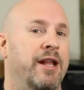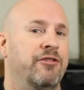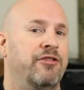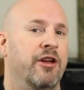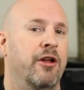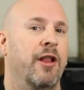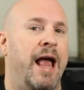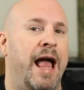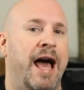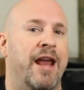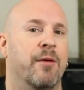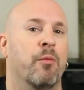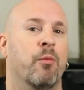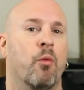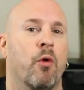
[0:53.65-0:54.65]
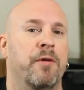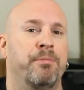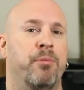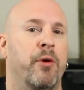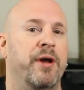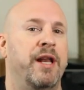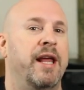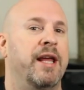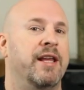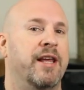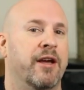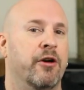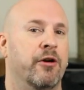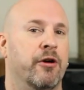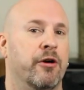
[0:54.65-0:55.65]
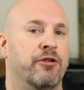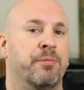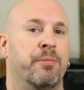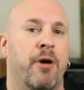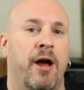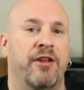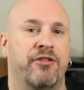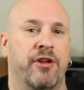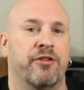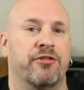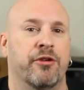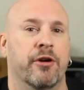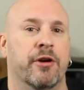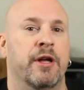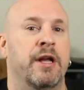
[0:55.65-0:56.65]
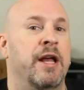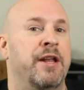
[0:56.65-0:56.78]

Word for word: Intel Atom 1.8 gigahertz processor.